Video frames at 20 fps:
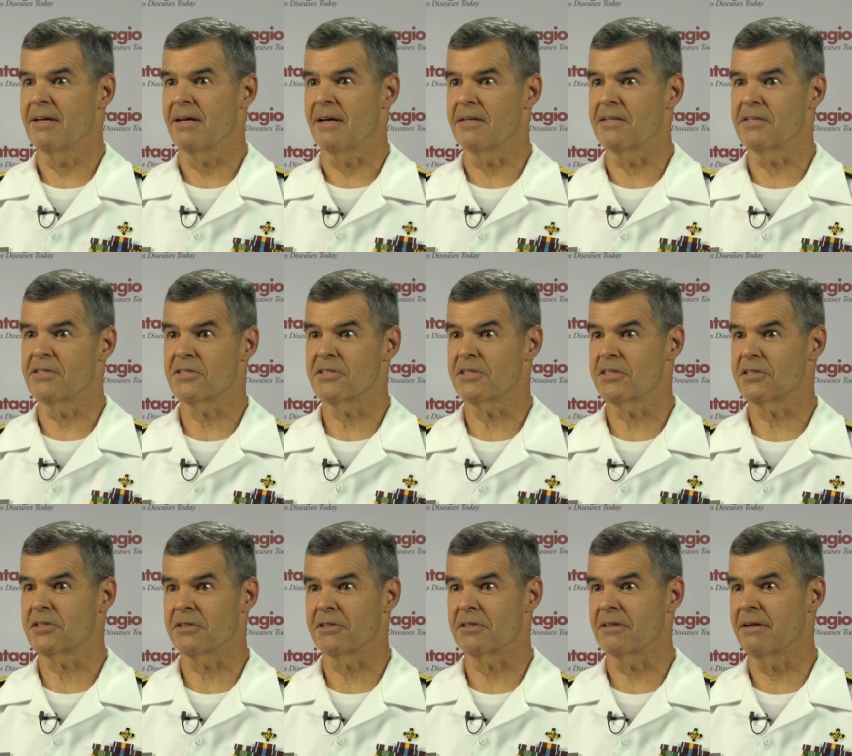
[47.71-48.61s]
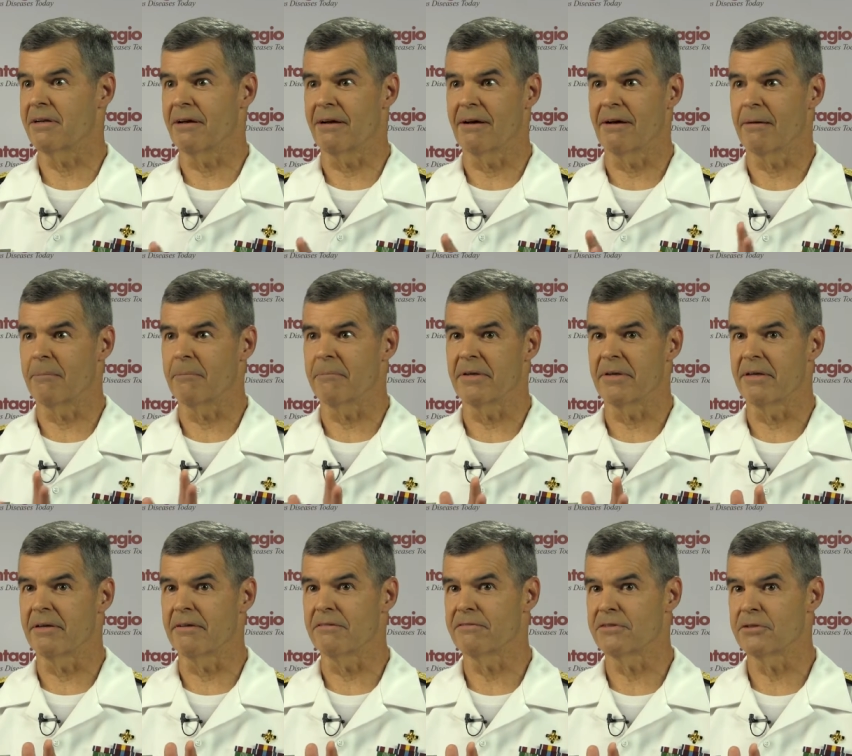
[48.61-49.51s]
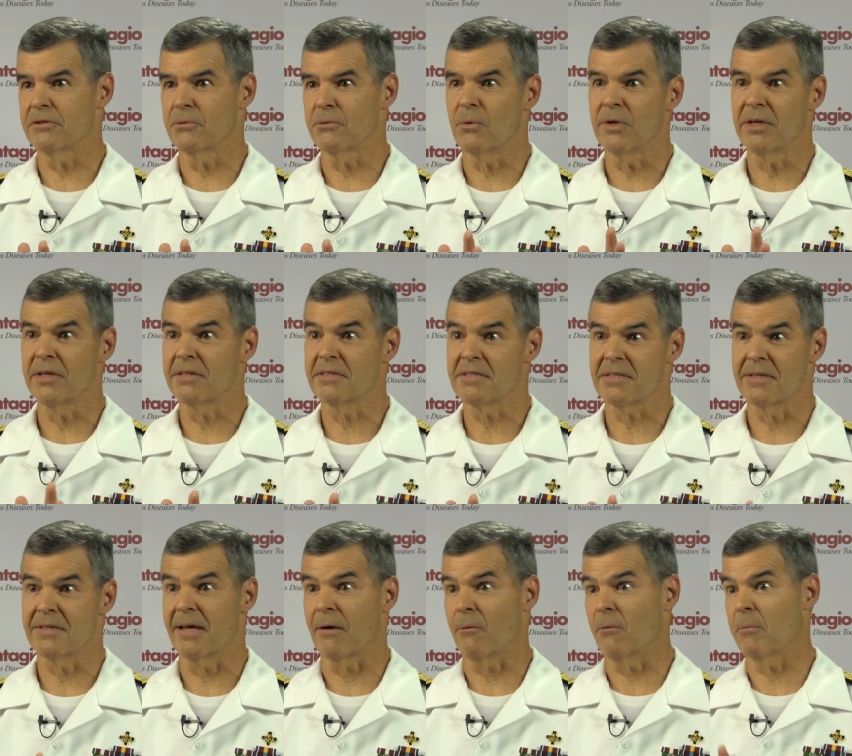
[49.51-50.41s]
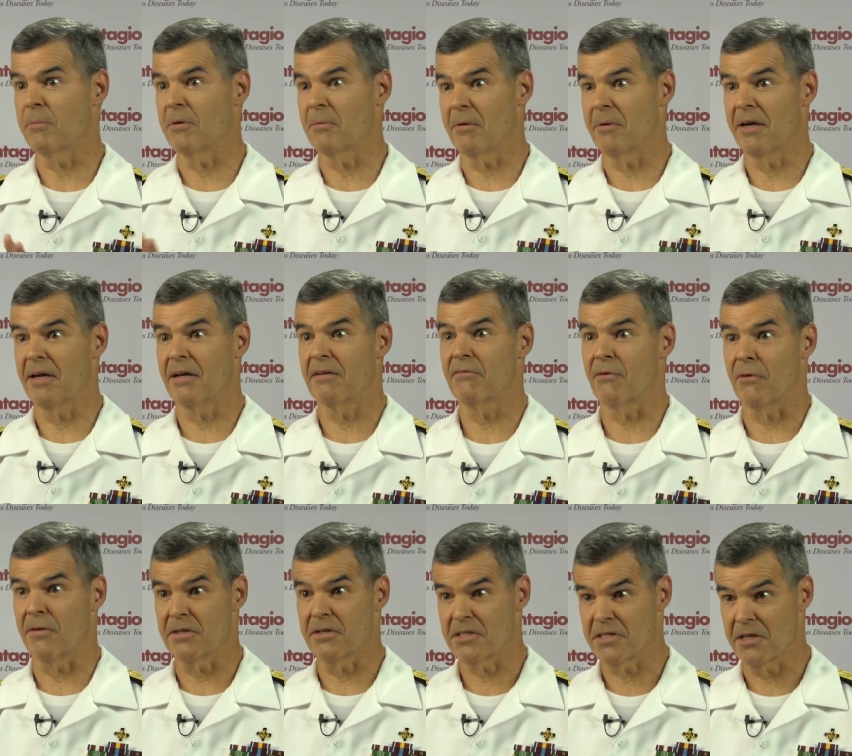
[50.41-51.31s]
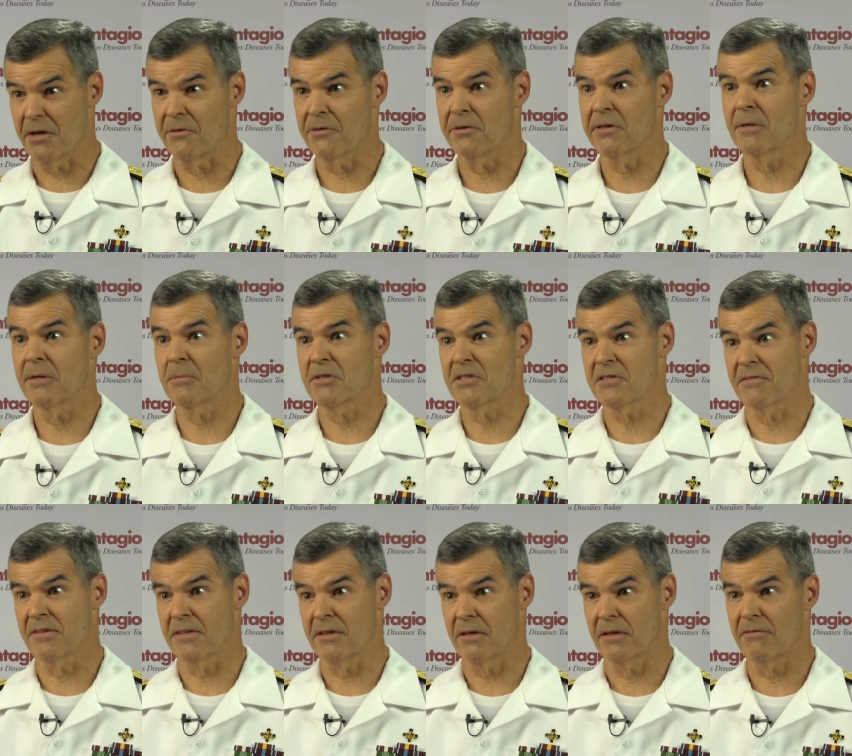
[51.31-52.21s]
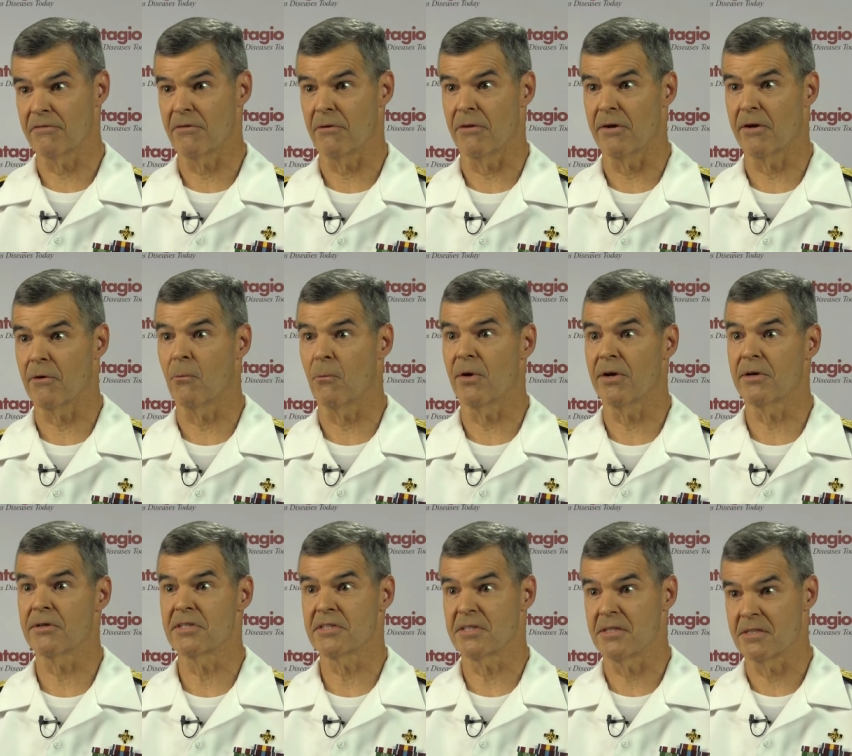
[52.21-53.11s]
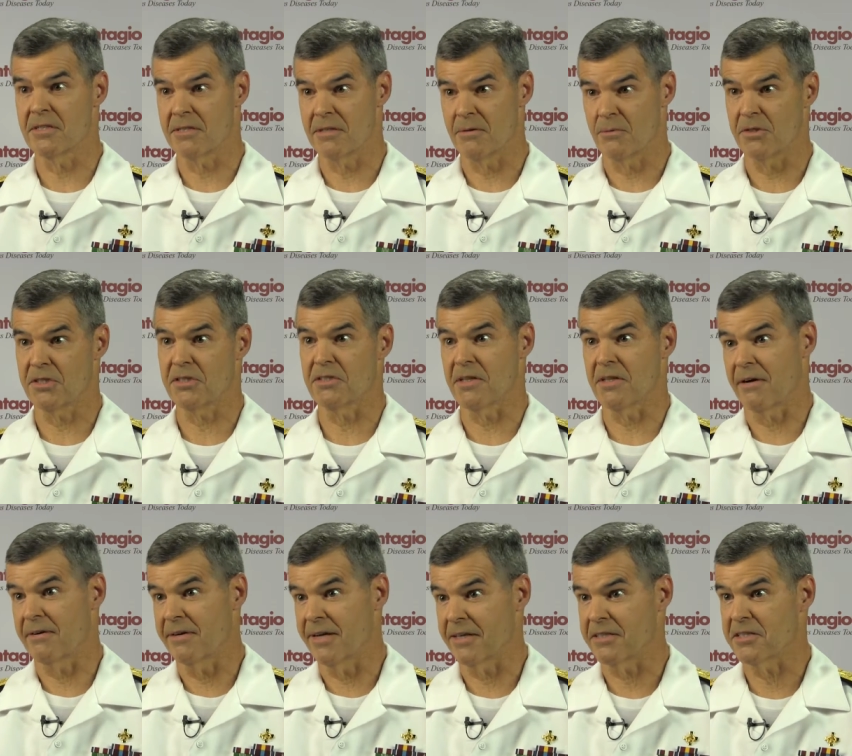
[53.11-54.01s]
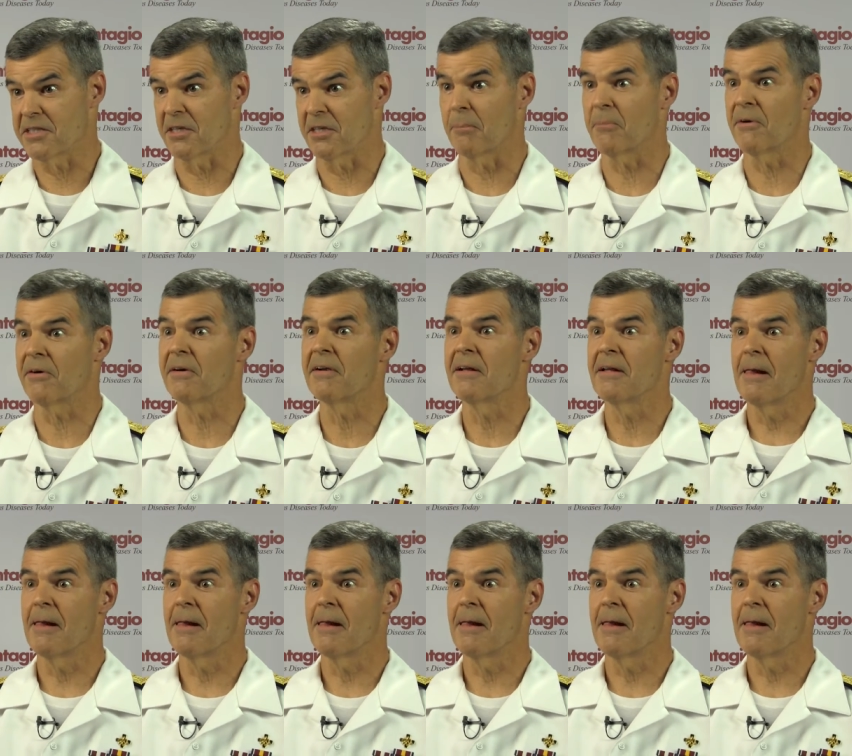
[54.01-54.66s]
a decision um, in a few weeks that will be made for the southern hemisphere for their winter season, which is our next summer.